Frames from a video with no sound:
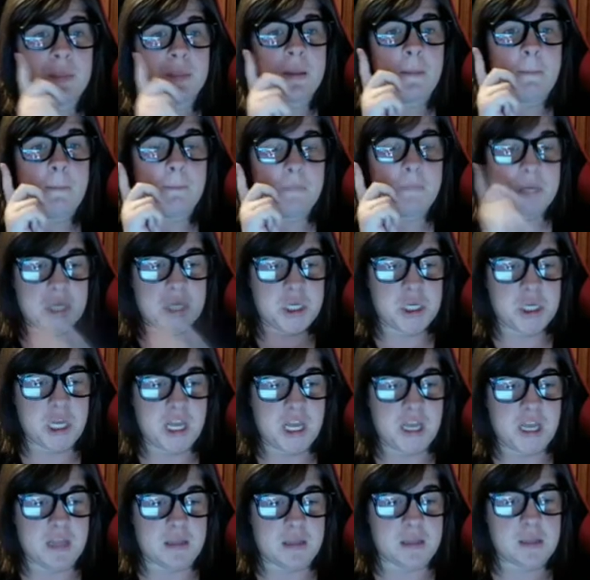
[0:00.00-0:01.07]

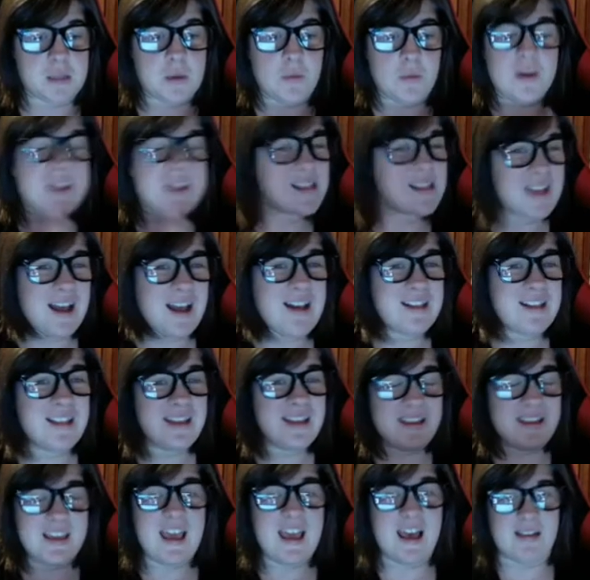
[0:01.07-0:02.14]
machines, so it's kind of
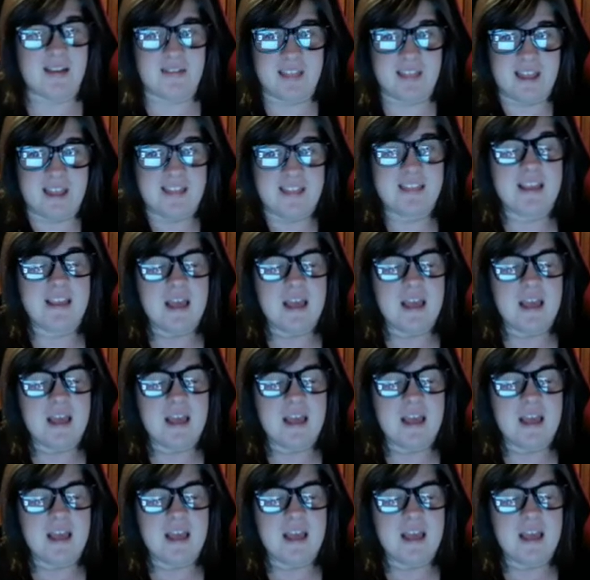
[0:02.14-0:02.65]
like, yeah, like,